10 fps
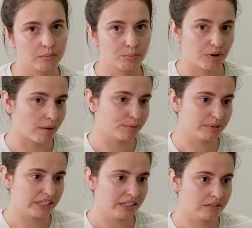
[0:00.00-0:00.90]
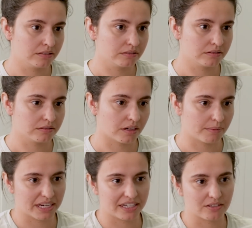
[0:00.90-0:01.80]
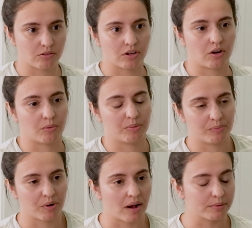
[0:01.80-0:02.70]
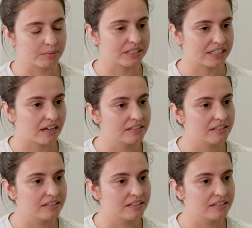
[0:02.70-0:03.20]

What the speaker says: Probably. I mean, I don't know, but probably yes.